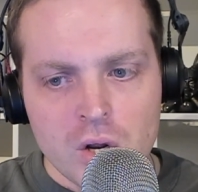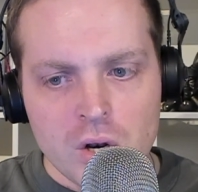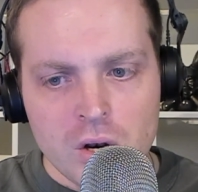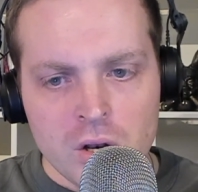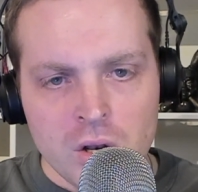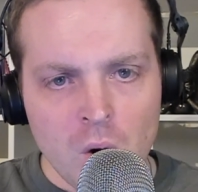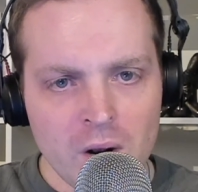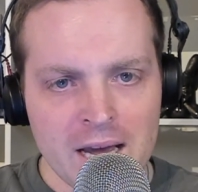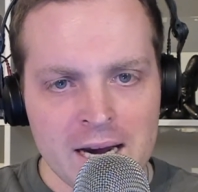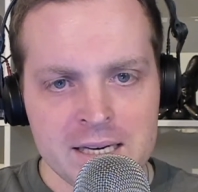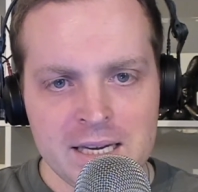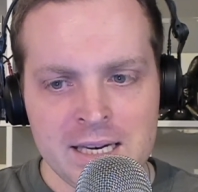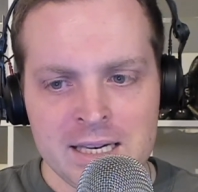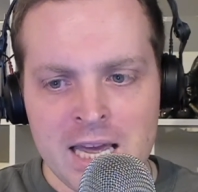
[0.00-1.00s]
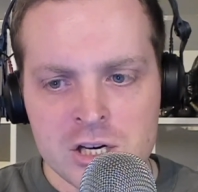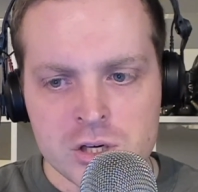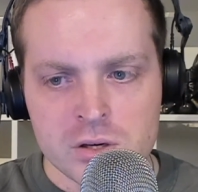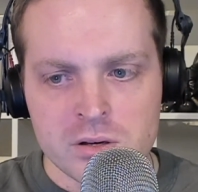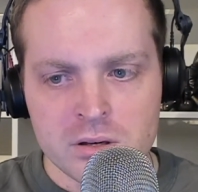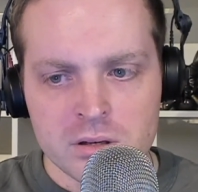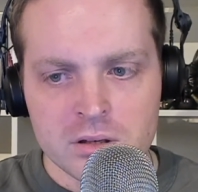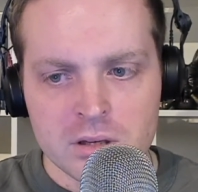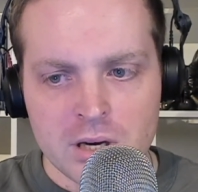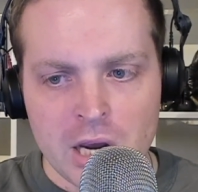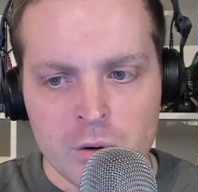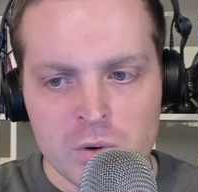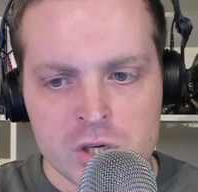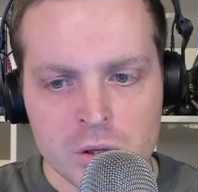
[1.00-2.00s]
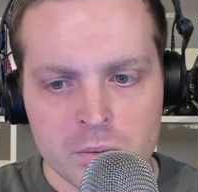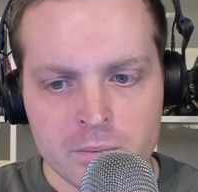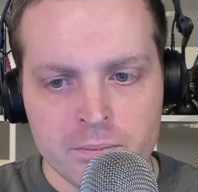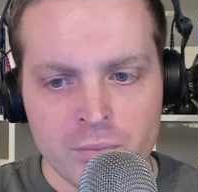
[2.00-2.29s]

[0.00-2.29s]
no line in nature, and we should